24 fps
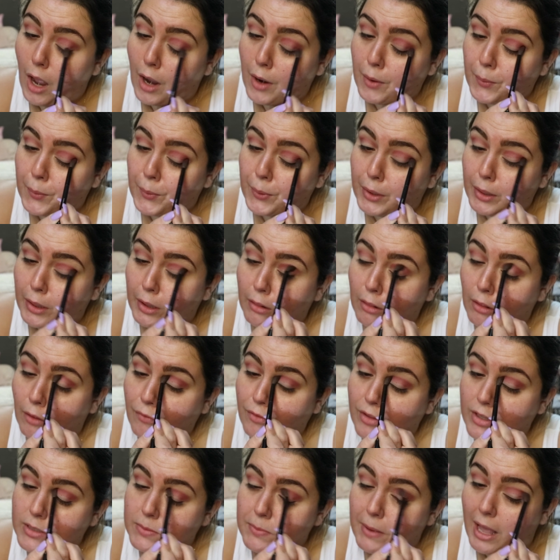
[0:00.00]
I really love
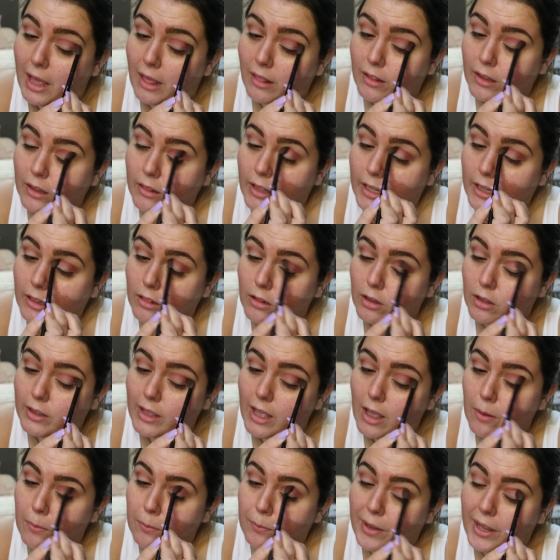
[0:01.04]
this palette. Like, look
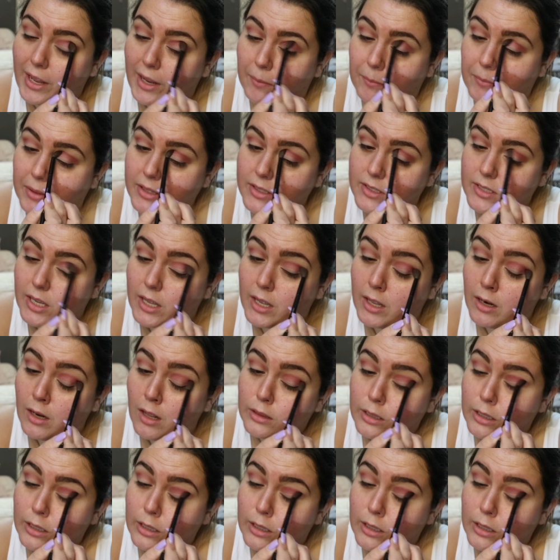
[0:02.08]
how pigmented